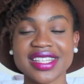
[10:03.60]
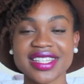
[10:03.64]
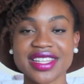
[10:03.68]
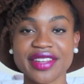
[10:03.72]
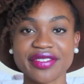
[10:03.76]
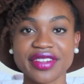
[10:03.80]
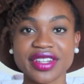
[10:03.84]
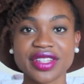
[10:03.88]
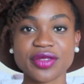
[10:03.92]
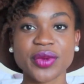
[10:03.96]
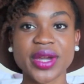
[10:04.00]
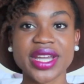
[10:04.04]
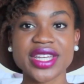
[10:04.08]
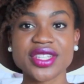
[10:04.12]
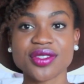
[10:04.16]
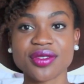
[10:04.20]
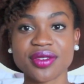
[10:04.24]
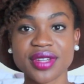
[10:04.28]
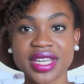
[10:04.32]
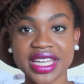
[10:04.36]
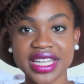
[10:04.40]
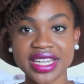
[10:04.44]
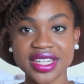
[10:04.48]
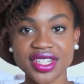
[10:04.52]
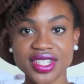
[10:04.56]
Different ways you
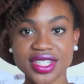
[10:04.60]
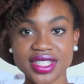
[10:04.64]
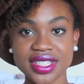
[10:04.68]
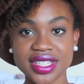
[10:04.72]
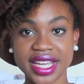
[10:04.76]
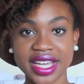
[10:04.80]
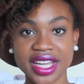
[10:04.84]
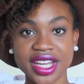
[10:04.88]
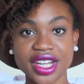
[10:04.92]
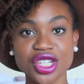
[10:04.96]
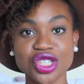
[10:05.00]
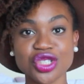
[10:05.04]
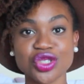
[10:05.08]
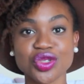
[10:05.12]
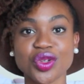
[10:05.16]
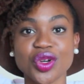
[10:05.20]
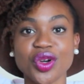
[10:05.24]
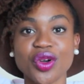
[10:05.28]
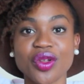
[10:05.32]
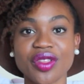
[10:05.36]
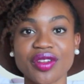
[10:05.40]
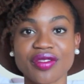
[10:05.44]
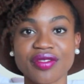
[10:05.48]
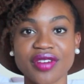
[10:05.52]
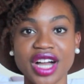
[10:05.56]
can just like
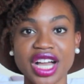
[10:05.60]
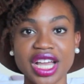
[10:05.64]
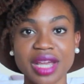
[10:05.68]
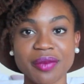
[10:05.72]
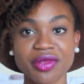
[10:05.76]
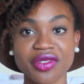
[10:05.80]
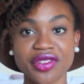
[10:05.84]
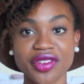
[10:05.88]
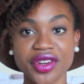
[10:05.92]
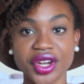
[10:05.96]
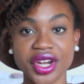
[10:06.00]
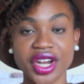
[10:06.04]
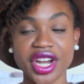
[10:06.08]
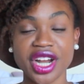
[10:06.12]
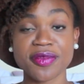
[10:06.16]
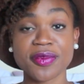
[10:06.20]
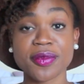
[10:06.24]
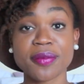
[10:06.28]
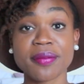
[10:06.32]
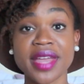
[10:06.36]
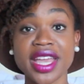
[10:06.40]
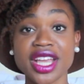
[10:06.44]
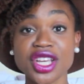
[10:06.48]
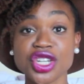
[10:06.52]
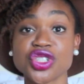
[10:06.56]
control the volume for your hair.
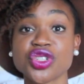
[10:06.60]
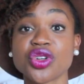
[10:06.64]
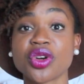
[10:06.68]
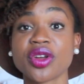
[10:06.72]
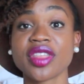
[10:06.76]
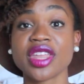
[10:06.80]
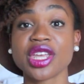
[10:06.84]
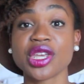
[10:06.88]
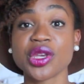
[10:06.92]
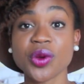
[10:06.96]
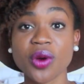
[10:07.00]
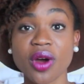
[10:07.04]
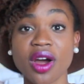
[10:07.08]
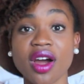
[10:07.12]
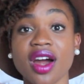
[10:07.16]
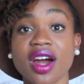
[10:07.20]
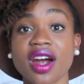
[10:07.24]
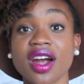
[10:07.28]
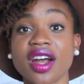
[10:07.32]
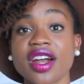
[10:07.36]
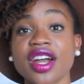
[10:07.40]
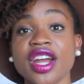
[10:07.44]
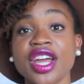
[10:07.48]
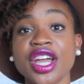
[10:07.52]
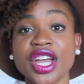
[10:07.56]
Make sure that you
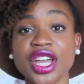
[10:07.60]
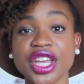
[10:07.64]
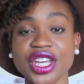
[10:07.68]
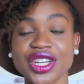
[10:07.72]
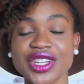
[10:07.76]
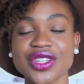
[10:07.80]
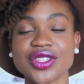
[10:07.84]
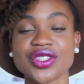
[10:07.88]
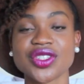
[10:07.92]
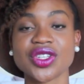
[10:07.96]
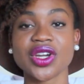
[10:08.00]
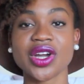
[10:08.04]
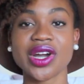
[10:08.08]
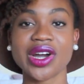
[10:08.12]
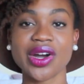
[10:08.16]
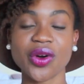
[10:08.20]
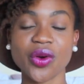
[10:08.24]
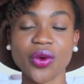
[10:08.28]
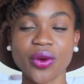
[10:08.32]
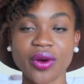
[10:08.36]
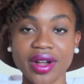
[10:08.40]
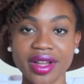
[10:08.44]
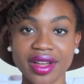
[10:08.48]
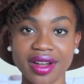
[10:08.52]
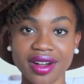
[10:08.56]
are using an
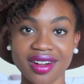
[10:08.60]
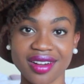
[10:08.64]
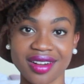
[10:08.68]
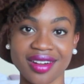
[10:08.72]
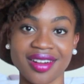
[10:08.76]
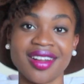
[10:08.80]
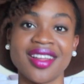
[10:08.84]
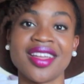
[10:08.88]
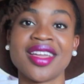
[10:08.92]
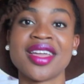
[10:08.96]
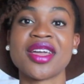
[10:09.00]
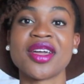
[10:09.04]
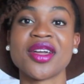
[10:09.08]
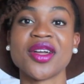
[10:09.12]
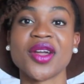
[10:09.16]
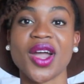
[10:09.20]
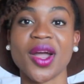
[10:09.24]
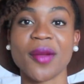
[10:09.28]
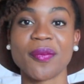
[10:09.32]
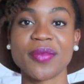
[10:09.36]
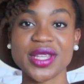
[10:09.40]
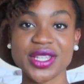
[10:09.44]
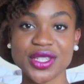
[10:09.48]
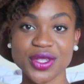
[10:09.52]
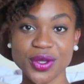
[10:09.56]
oil
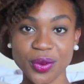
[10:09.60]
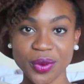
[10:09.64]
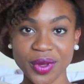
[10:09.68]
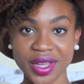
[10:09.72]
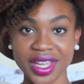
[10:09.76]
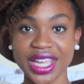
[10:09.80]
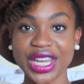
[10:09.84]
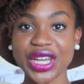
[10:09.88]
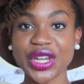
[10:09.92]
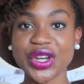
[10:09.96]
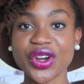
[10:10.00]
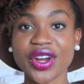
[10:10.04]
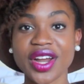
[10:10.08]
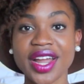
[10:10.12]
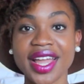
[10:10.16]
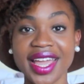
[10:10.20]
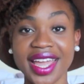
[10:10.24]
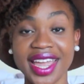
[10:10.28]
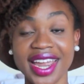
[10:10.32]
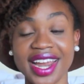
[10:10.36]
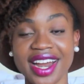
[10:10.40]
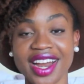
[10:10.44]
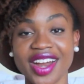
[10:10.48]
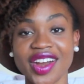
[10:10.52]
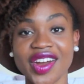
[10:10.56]
between your
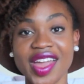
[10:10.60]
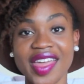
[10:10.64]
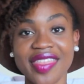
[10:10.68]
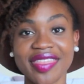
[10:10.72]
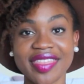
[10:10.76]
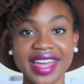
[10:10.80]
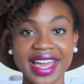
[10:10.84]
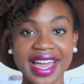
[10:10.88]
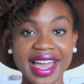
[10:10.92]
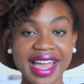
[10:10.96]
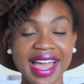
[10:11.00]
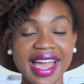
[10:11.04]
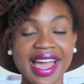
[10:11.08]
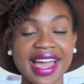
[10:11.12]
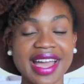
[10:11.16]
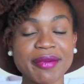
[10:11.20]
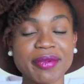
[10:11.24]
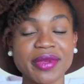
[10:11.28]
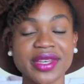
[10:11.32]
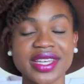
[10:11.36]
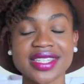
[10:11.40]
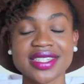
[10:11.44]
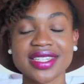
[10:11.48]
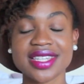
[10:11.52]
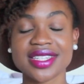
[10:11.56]
hair and the hat,
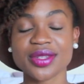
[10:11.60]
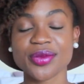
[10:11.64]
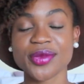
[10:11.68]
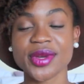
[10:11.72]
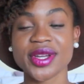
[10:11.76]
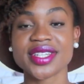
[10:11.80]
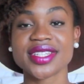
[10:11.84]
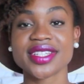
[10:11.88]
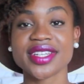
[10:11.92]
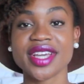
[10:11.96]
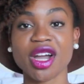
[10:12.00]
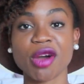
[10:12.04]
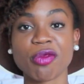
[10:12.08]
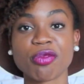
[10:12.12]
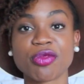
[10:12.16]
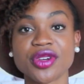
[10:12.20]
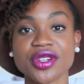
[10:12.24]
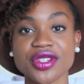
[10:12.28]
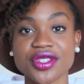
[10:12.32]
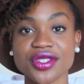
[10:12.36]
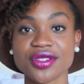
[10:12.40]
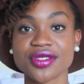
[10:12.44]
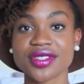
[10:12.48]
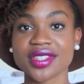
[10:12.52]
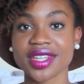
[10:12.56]
because it's going to help
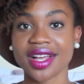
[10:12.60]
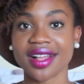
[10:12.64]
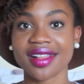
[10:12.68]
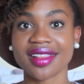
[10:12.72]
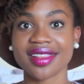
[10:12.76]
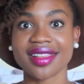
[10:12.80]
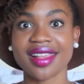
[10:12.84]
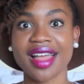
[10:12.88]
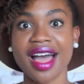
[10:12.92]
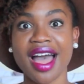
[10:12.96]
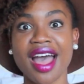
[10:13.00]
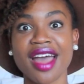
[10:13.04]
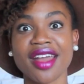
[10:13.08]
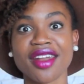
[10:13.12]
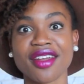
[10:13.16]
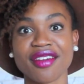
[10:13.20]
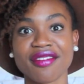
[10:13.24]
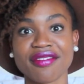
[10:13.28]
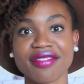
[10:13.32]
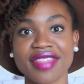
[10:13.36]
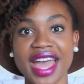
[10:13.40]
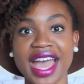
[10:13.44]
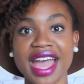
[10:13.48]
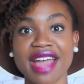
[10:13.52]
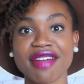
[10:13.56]
reduce a lot
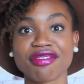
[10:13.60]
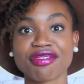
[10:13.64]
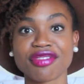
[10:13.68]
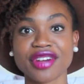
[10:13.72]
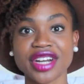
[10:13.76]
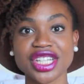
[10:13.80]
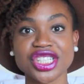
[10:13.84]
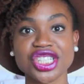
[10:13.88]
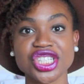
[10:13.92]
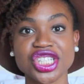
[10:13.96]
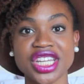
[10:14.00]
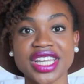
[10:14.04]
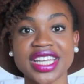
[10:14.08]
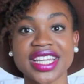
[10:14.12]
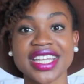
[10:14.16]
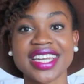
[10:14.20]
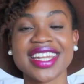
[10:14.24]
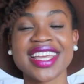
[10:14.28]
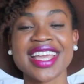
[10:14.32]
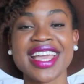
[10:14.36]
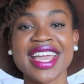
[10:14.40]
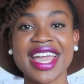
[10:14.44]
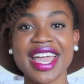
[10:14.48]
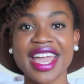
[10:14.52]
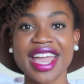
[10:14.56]
of that friction
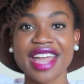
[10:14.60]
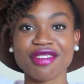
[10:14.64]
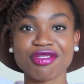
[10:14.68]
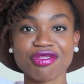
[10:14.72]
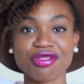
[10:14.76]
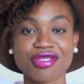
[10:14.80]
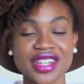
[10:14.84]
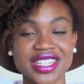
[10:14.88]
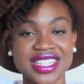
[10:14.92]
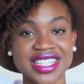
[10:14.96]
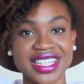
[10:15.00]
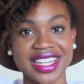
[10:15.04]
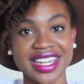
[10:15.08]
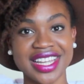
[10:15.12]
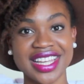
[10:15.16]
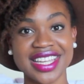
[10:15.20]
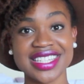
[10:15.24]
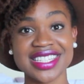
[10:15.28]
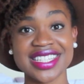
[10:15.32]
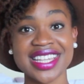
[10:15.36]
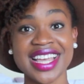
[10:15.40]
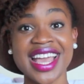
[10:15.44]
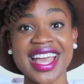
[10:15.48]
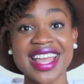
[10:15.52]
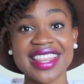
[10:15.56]
and
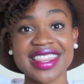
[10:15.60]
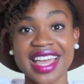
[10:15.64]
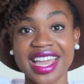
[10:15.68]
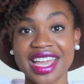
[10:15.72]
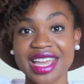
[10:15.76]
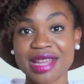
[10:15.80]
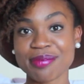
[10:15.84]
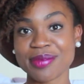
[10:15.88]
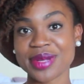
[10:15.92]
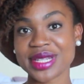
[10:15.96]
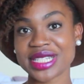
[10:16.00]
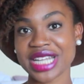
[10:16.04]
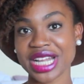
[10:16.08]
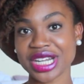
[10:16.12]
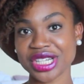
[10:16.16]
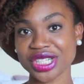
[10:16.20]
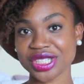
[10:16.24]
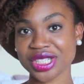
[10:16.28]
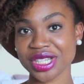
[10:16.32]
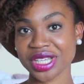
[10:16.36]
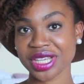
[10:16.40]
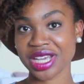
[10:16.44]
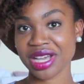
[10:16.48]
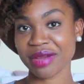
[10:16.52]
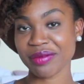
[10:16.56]
frizziness that can
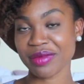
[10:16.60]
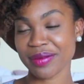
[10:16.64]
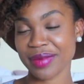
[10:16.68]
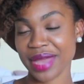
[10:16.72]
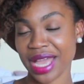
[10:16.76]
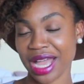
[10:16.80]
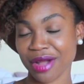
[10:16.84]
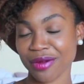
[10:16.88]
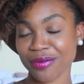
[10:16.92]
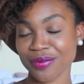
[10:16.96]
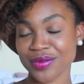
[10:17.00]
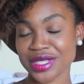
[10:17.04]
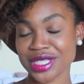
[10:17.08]
potentially come about.